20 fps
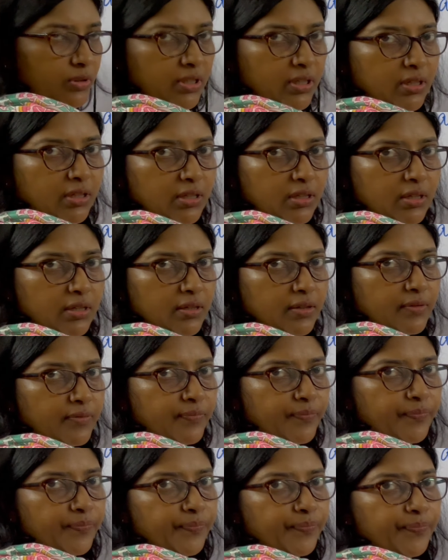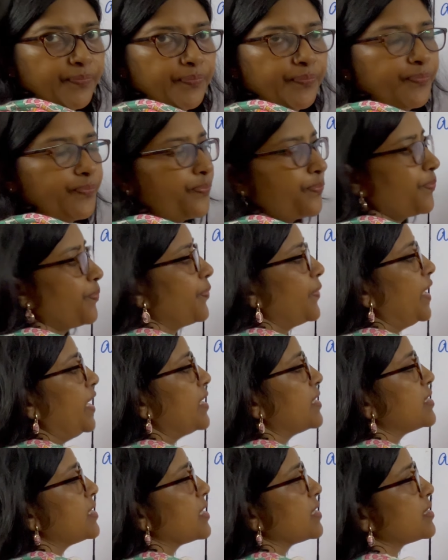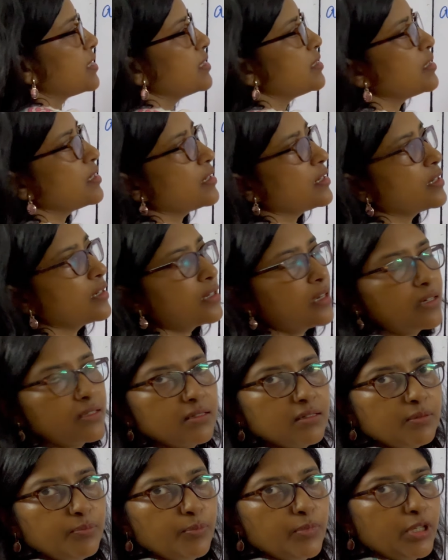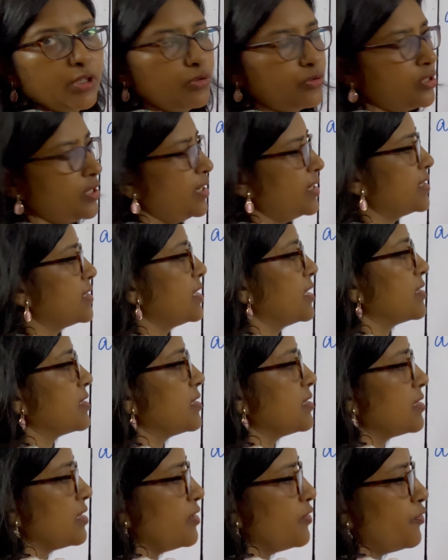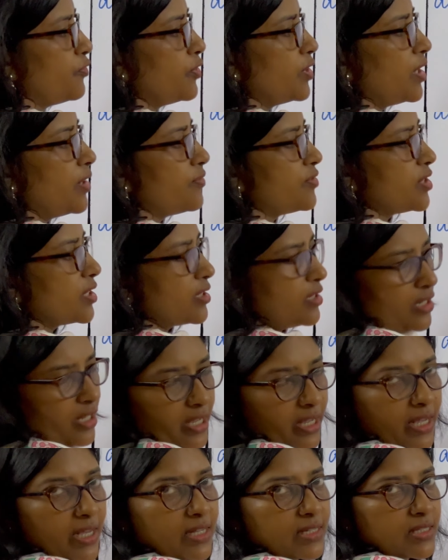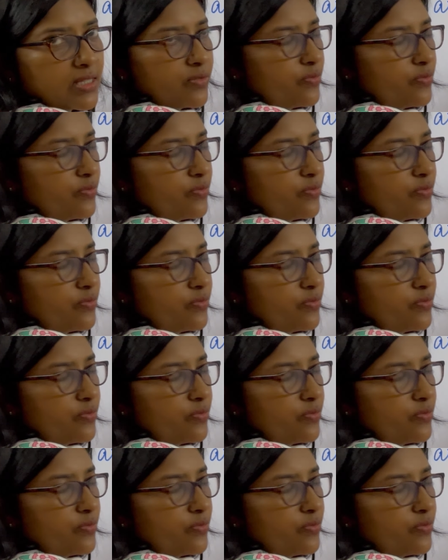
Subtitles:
the x-axis and another below the x-axis. If we have taken A as the